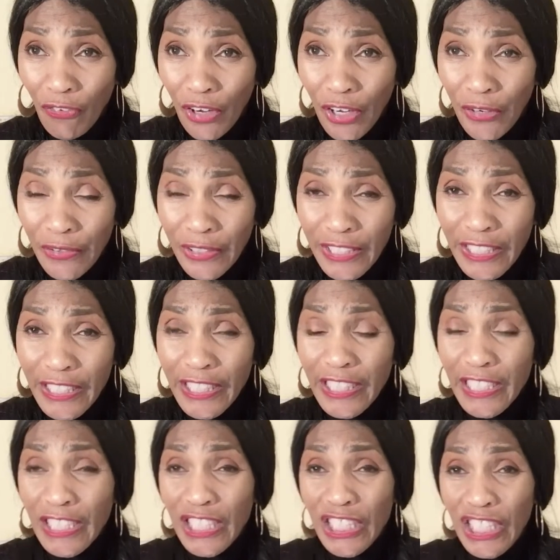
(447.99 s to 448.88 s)
fragrances,
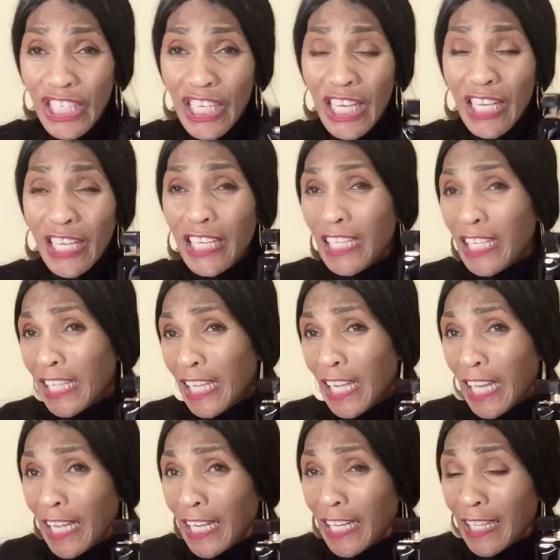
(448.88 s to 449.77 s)
and she
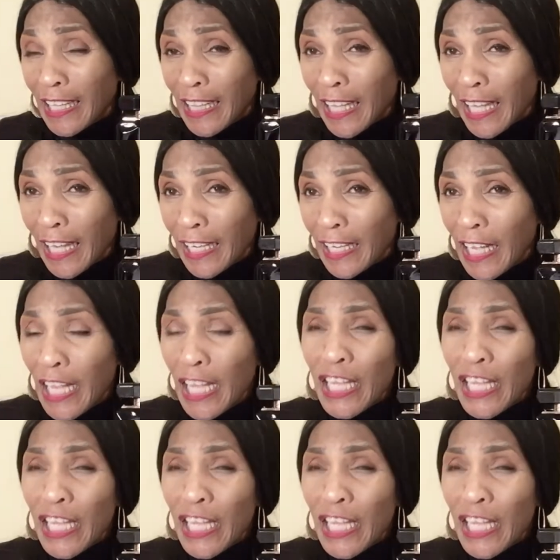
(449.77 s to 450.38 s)
indicated that